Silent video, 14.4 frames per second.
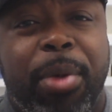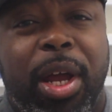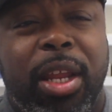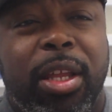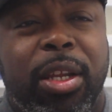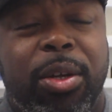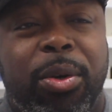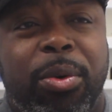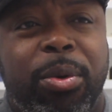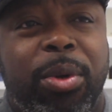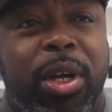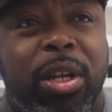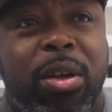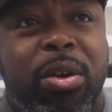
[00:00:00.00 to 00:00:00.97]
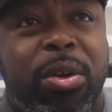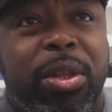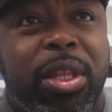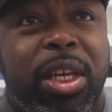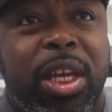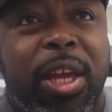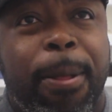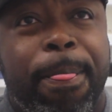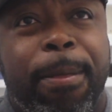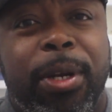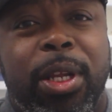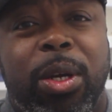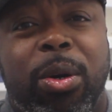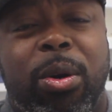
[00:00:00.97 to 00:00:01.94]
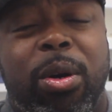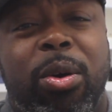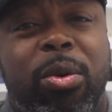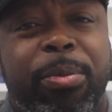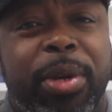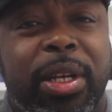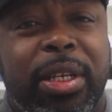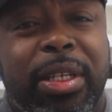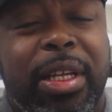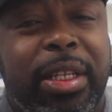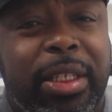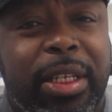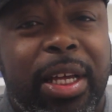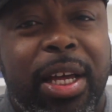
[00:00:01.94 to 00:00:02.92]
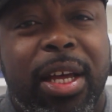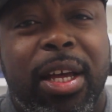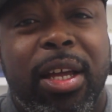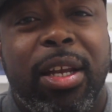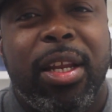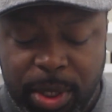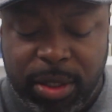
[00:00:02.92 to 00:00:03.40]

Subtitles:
probably a little along the Dior Homme Intense line.